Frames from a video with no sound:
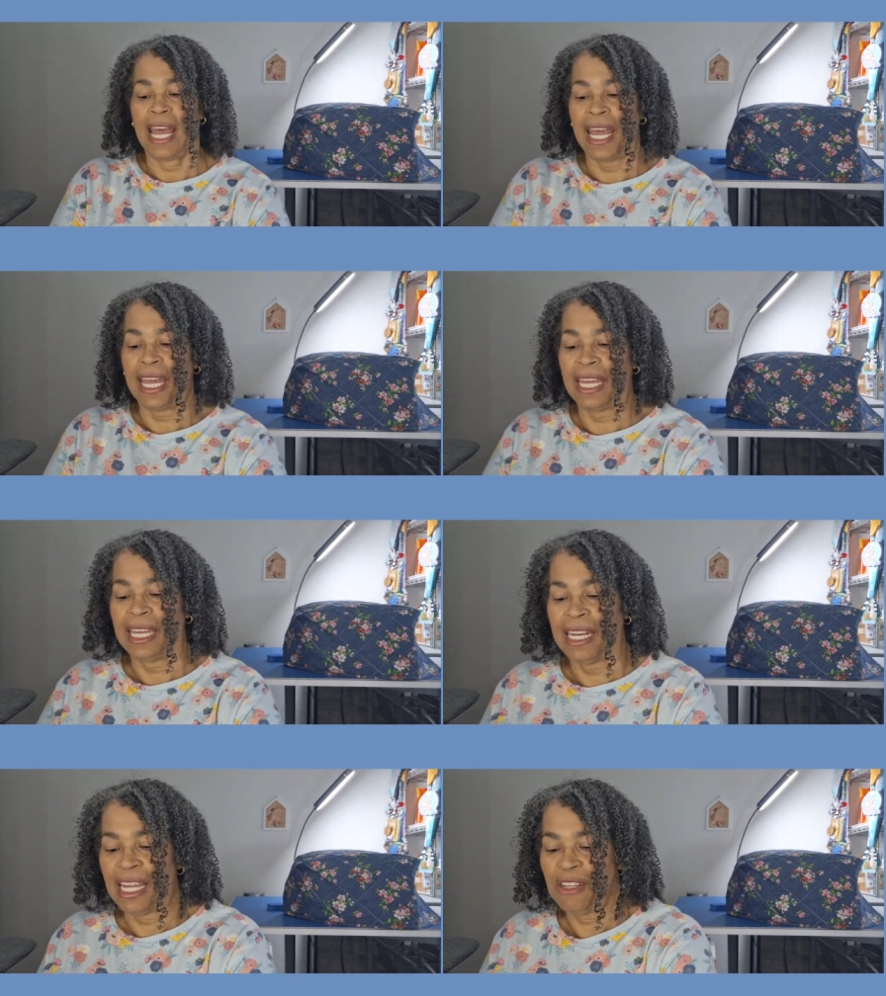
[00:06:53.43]

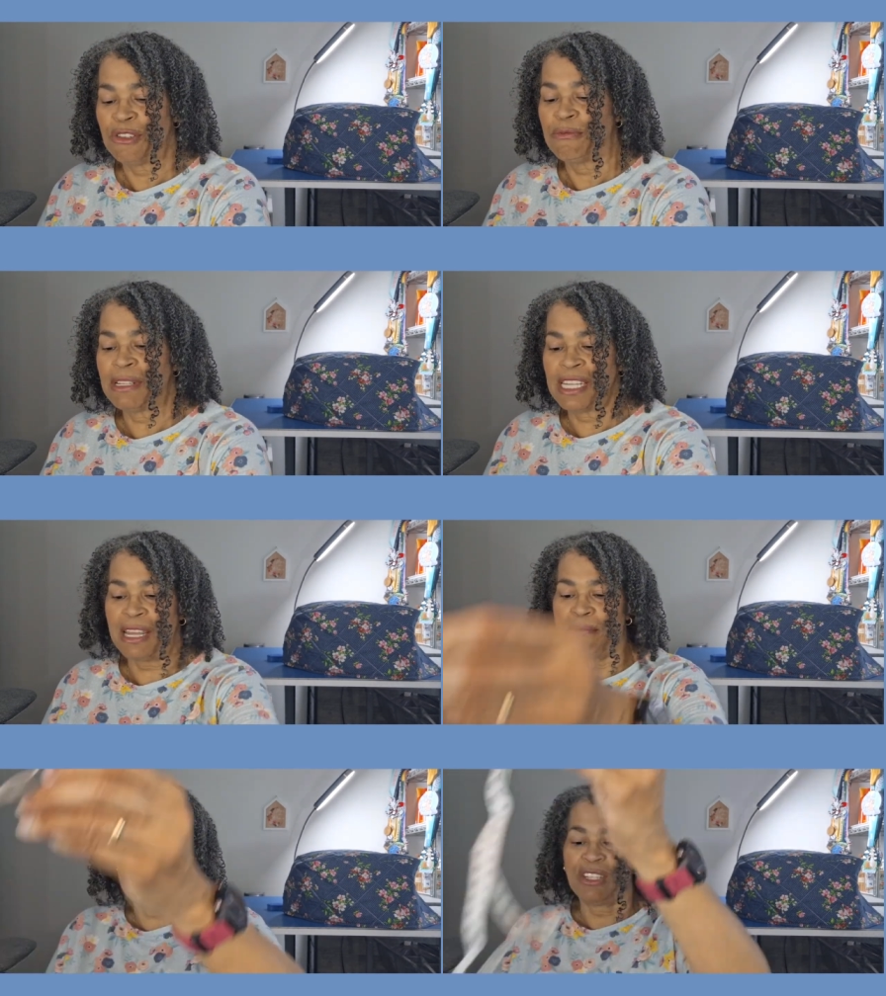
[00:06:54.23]
and I use my
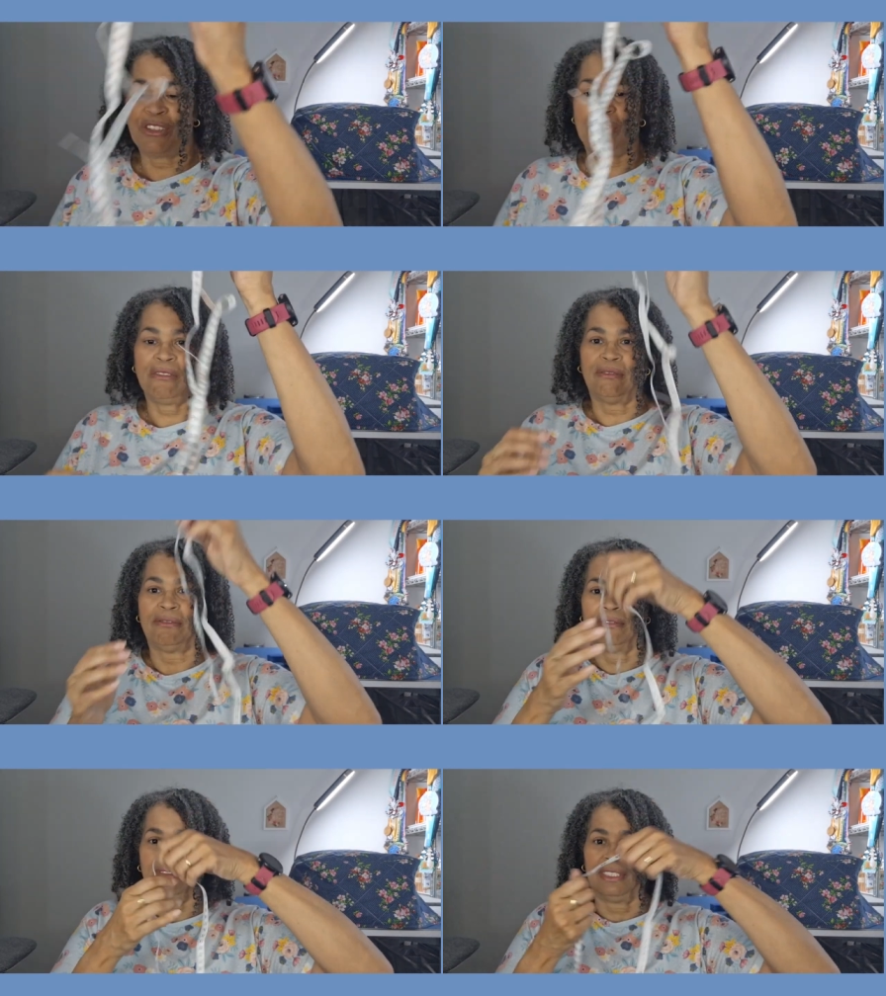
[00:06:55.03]
tape measure
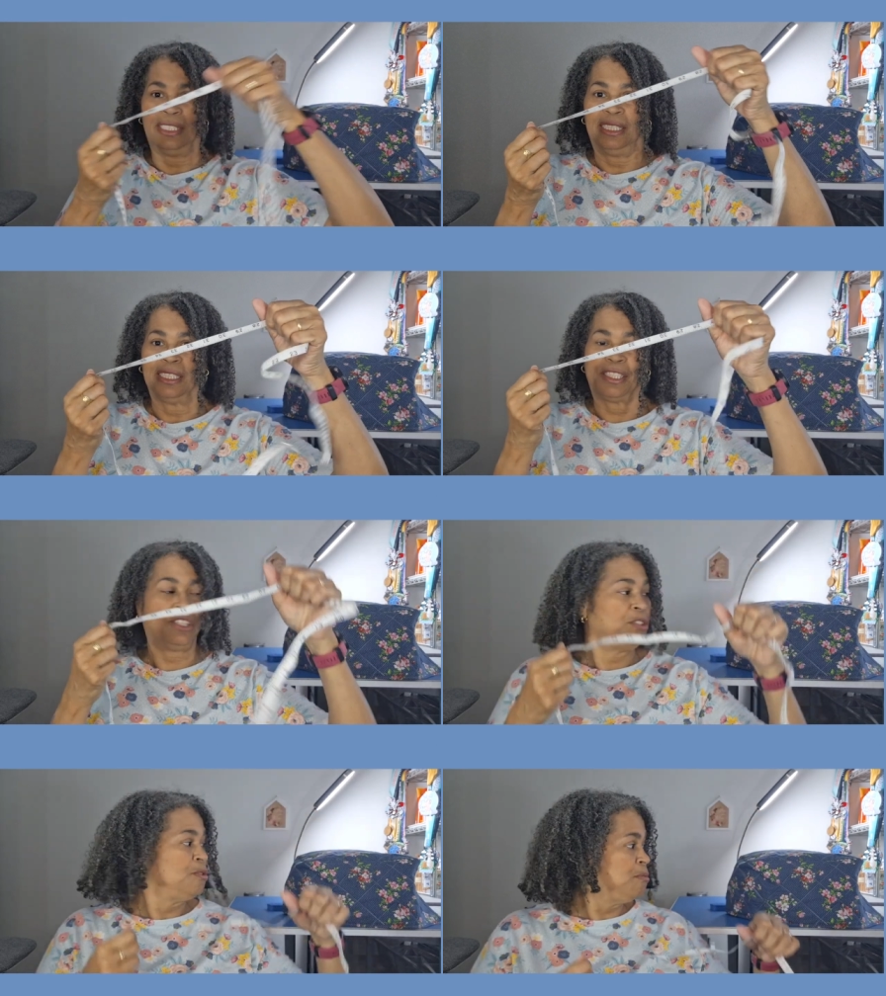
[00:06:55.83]

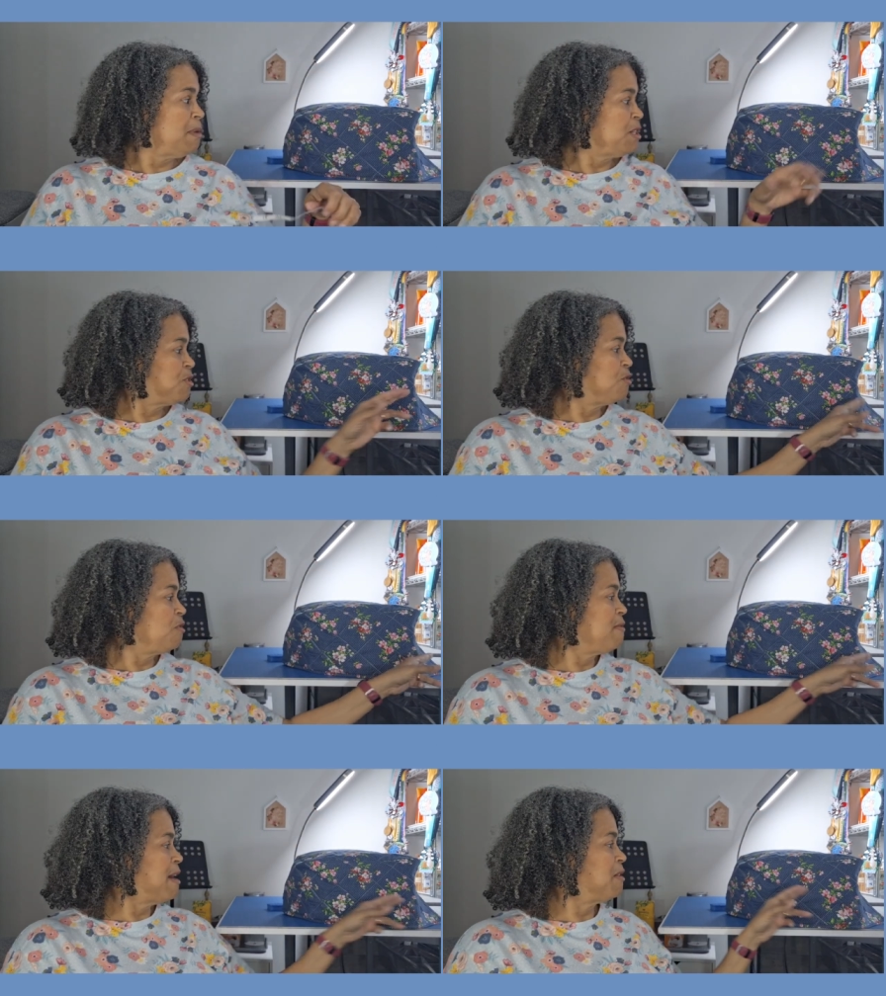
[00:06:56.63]
to
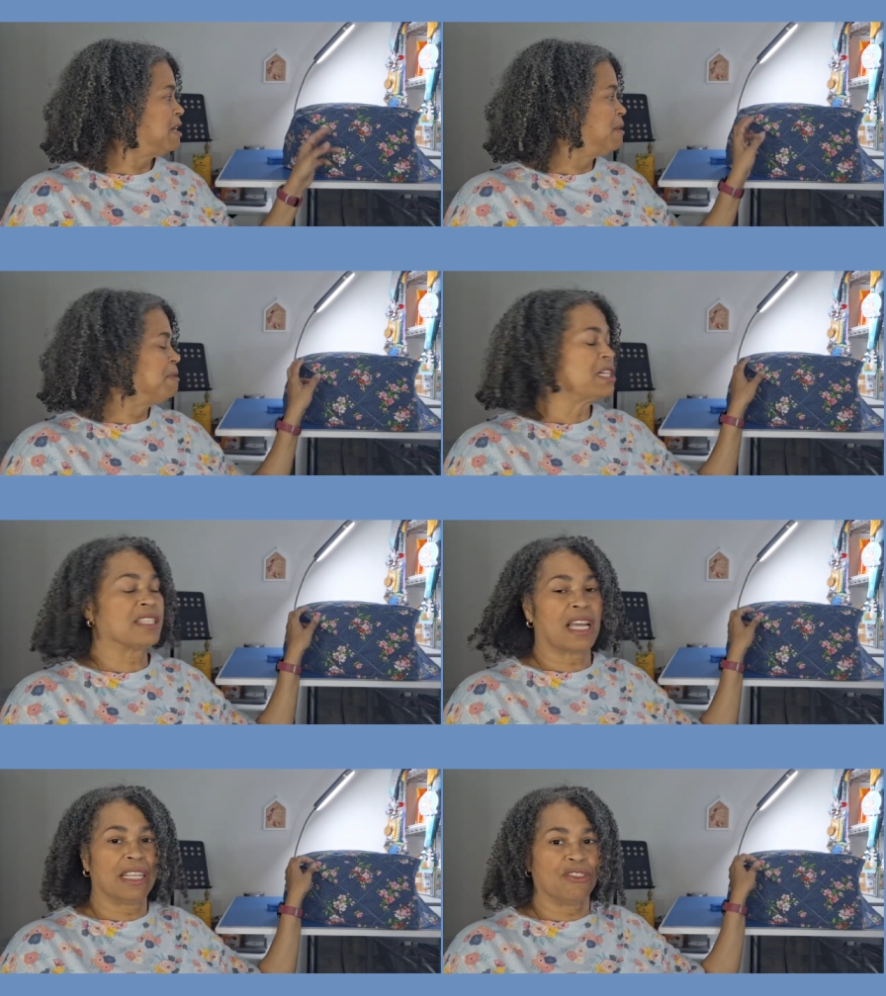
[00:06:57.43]
measure around here
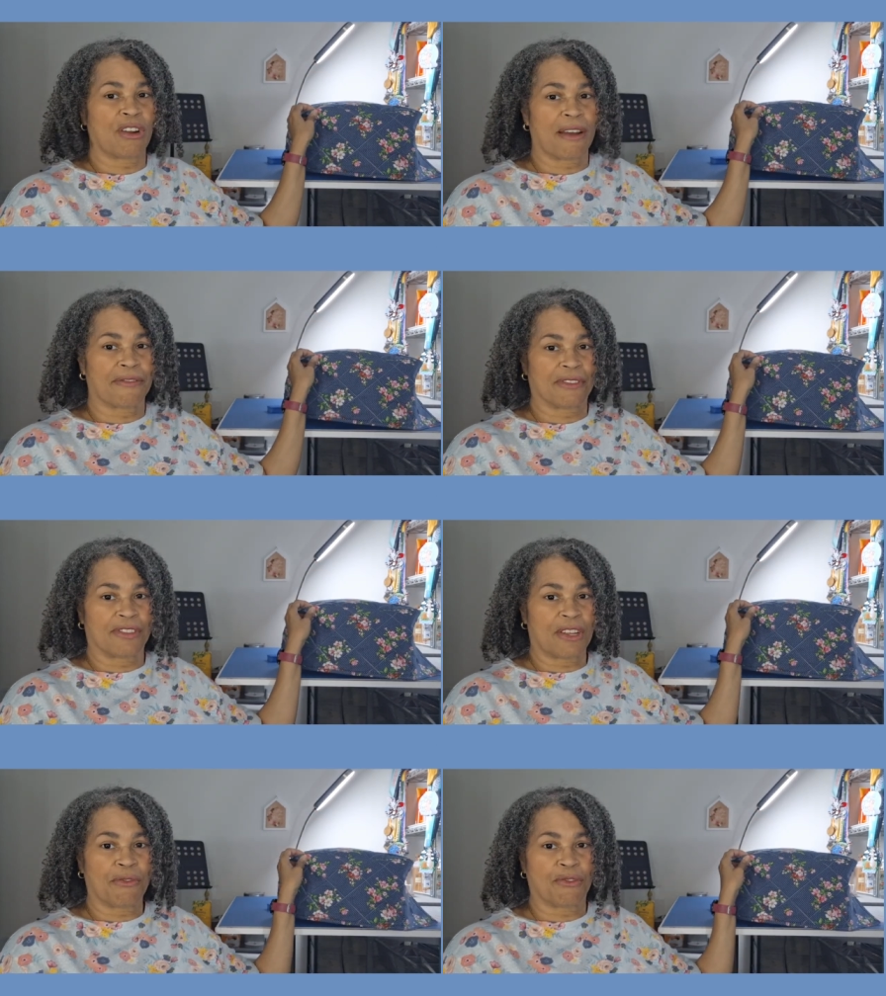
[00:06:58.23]
because I draft
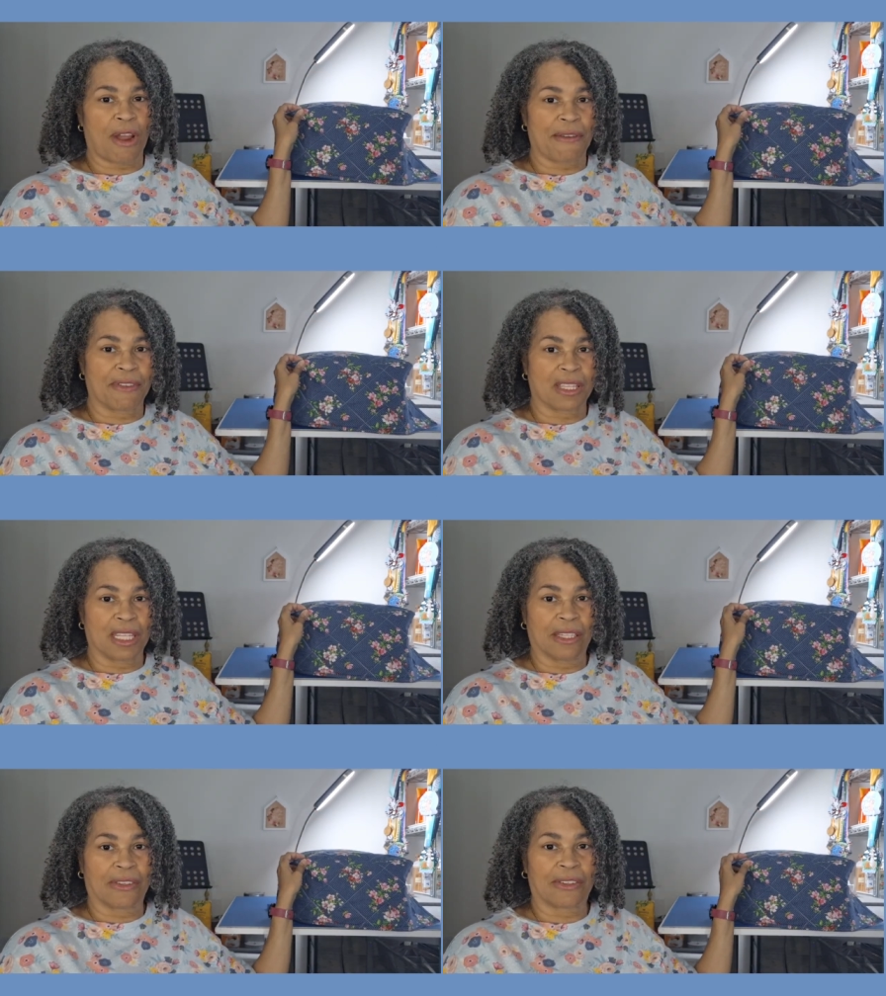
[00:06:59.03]
self-drafted
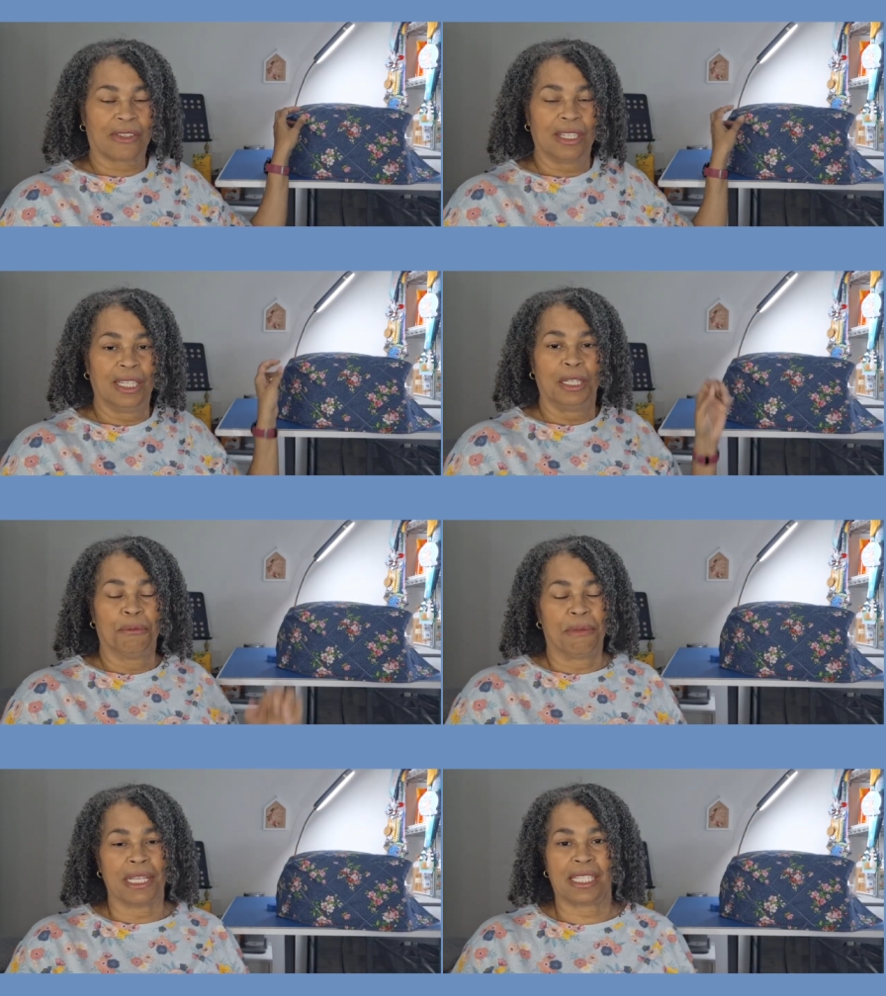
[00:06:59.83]
this
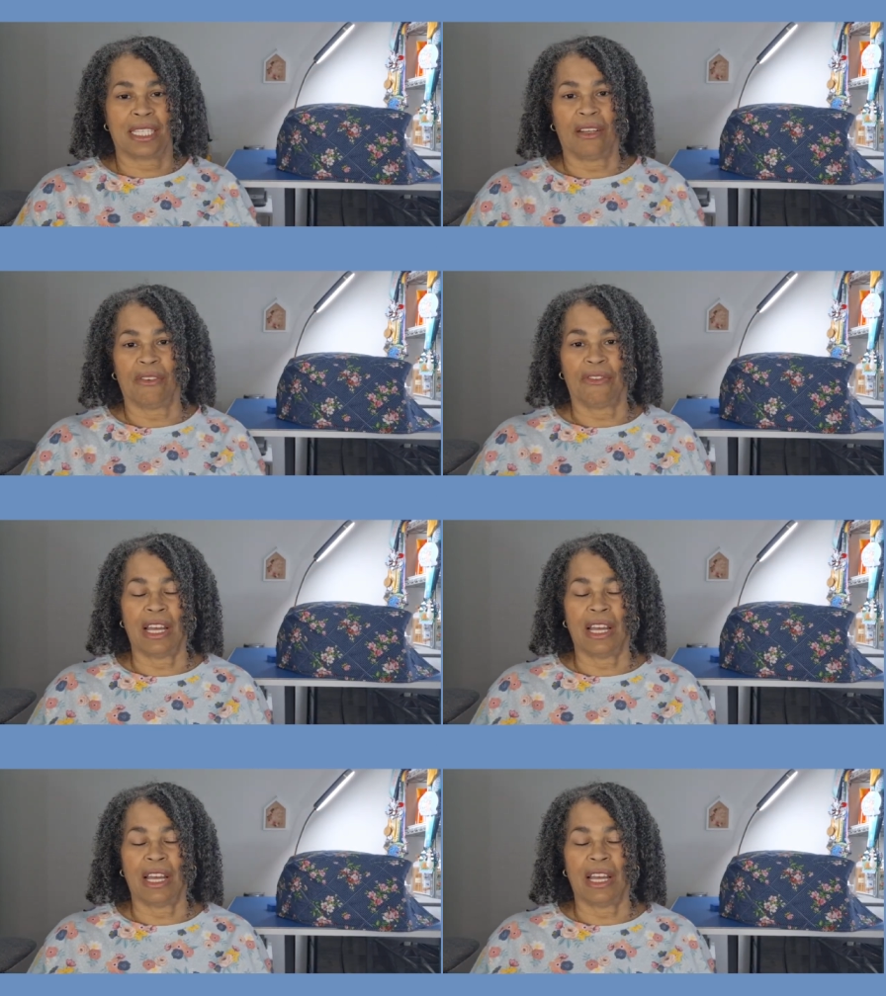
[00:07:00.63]
myself.